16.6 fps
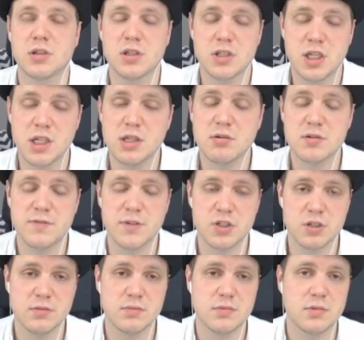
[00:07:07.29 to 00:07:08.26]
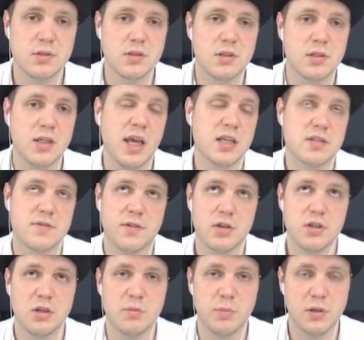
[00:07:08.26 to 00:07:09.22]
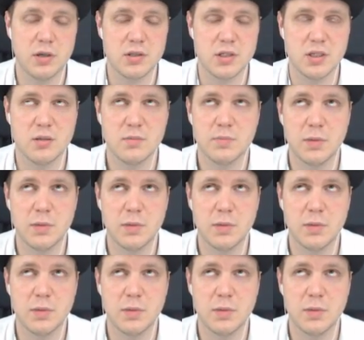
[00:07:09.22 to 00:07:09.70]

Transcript: continuous vision, yes, fine, you can purge it,